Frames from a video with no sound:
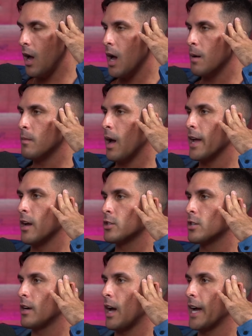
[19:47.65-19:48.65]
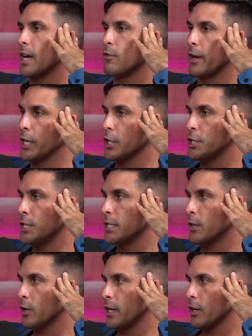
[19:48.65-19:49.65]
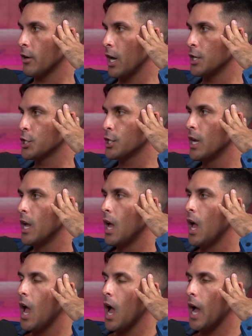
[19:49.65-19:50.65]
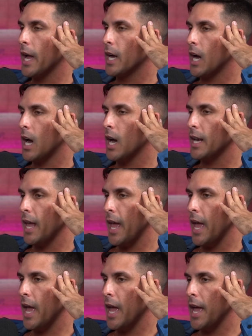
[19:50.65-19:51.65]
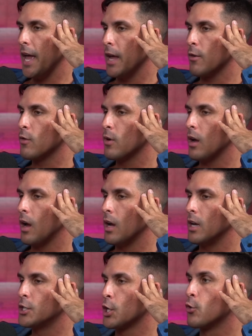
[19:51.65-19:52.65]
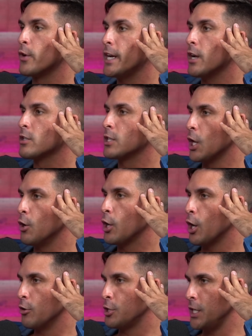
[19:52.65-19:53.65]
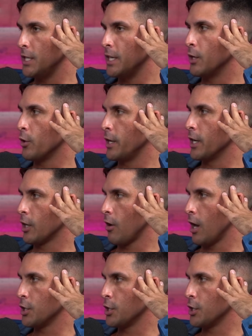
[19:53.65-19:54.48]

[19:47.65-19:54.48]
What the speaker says: I got a regular cheesy gordita crunch. I got a Doritos Loco cheesy gordita crunch.